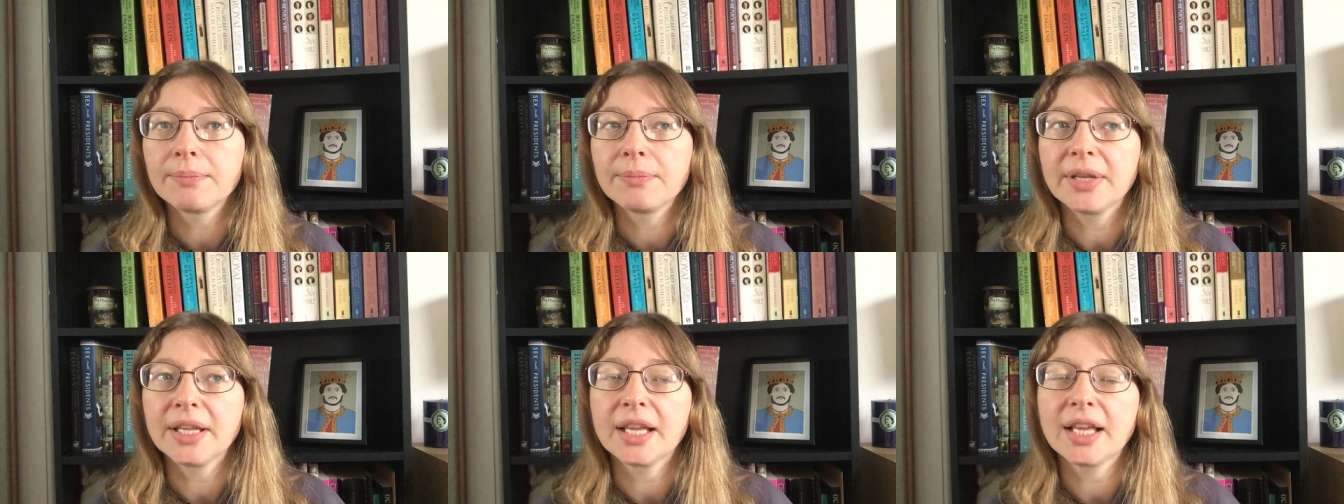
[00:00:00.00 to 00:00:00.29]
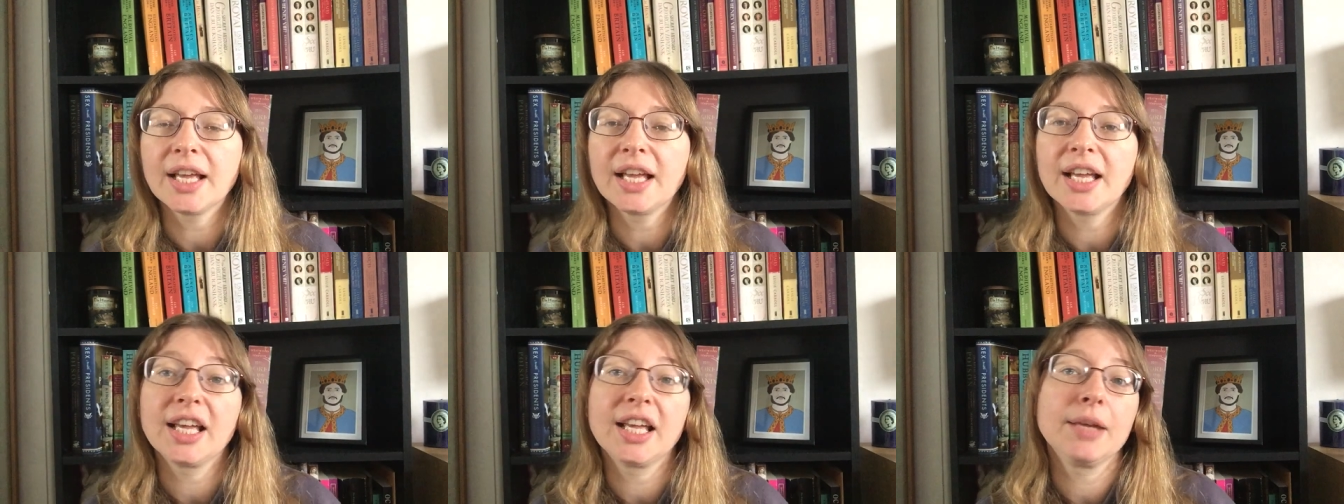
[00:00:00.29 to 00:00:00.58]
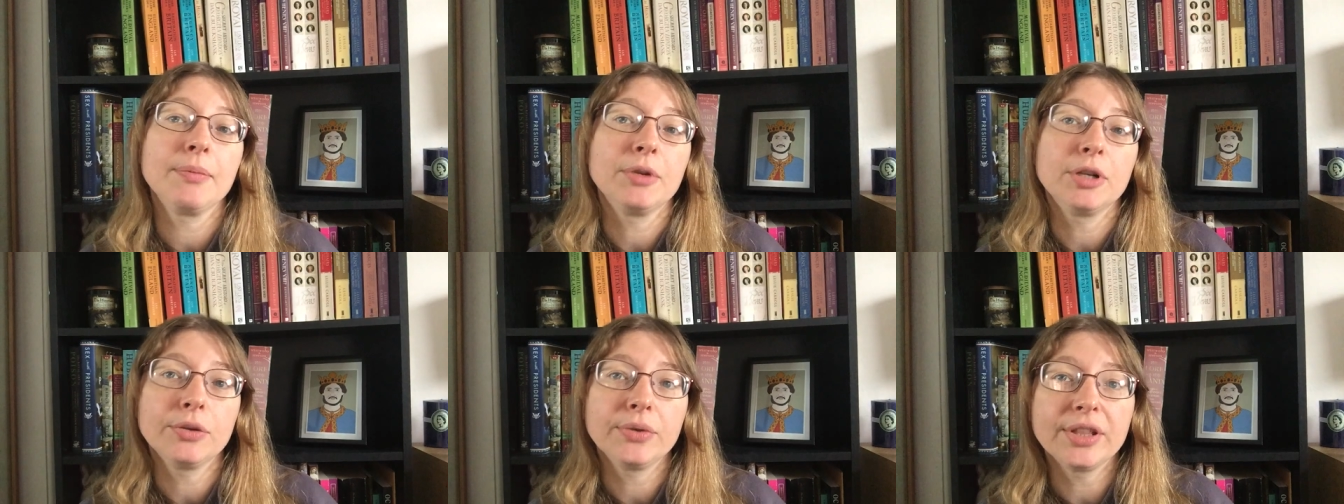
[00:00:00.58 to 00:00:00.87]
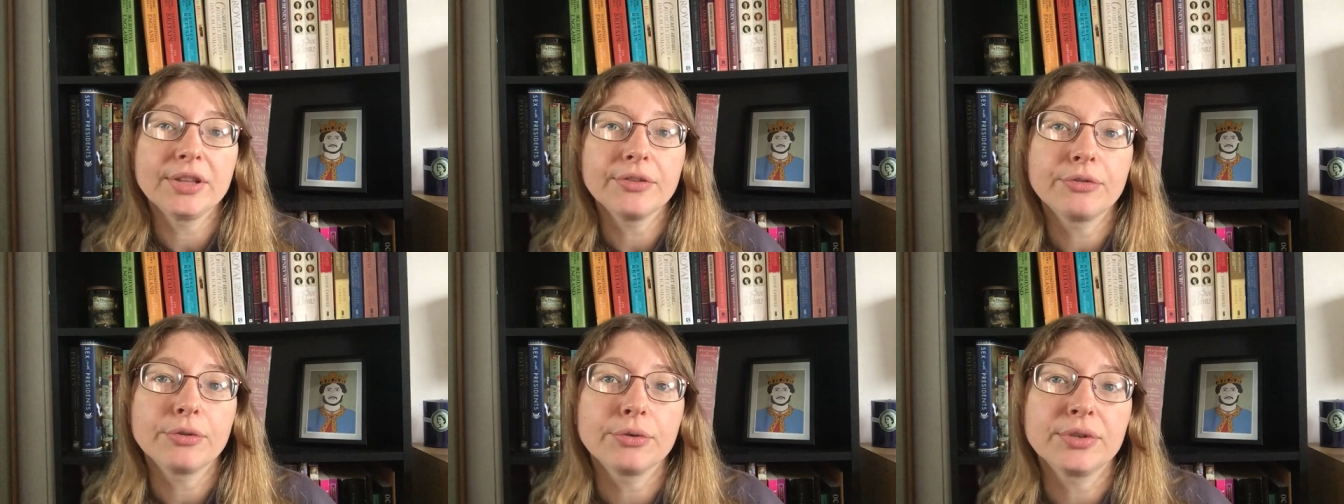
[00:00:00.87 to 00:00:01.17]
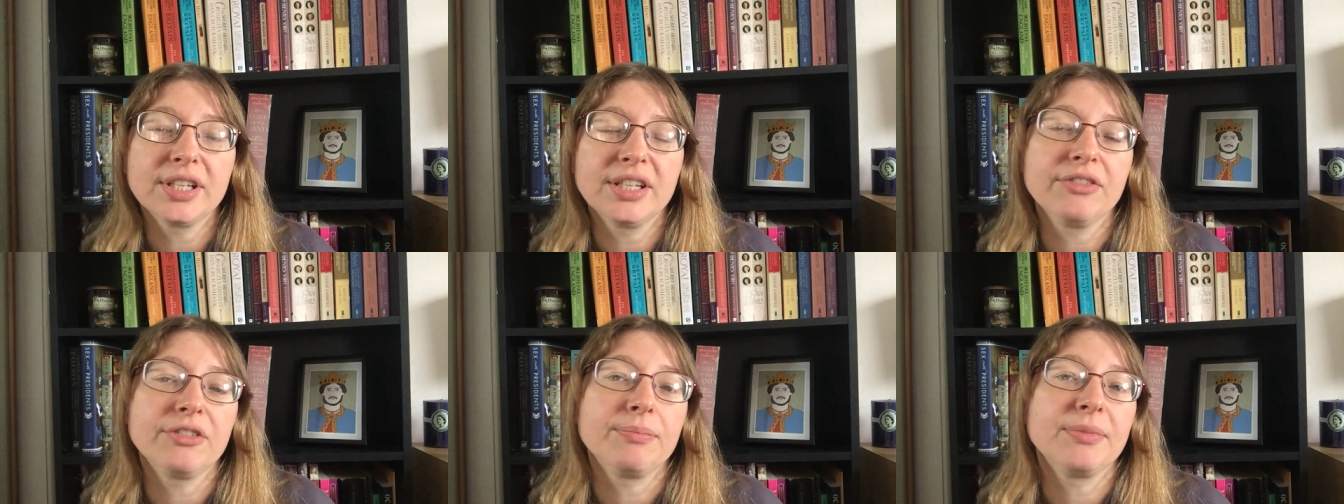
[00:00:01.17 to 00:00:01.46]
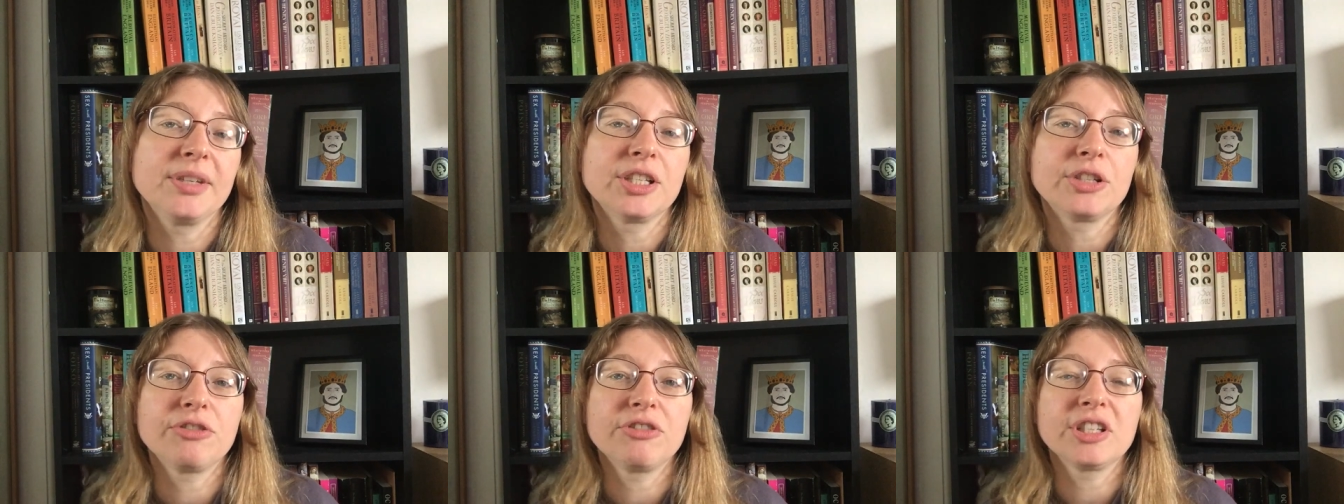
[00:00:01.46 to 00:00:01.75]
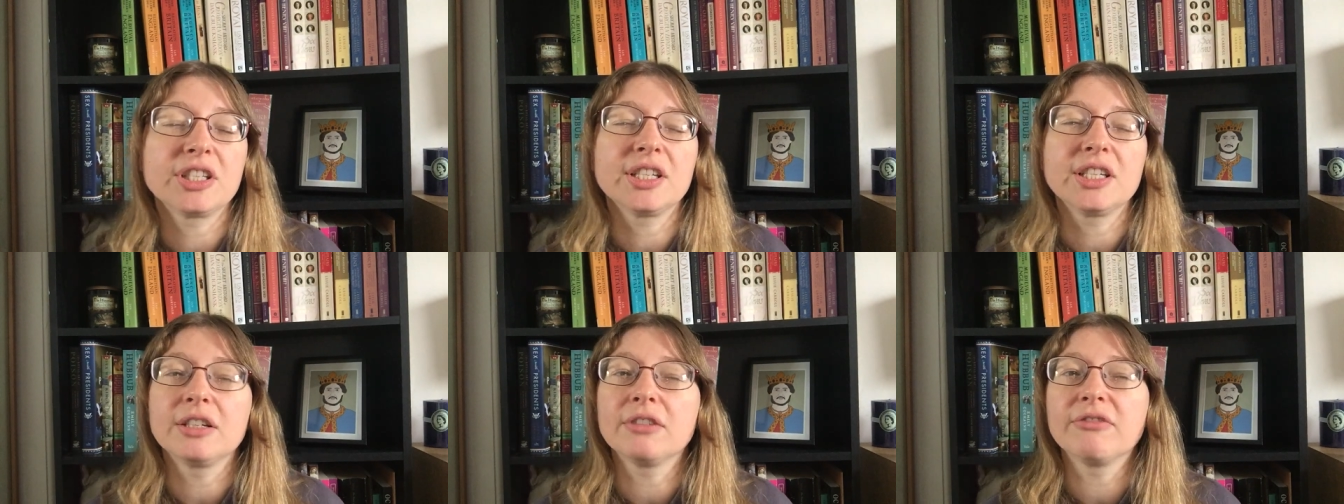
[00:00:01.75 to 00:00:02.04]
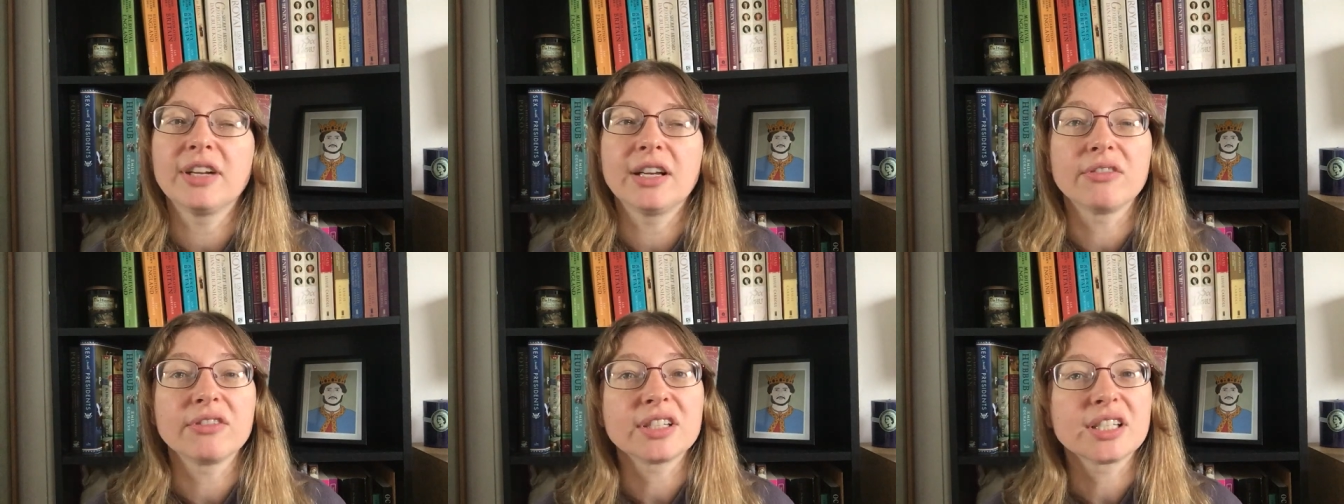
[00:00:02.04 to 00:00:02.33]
became Louis XIV's mistress in around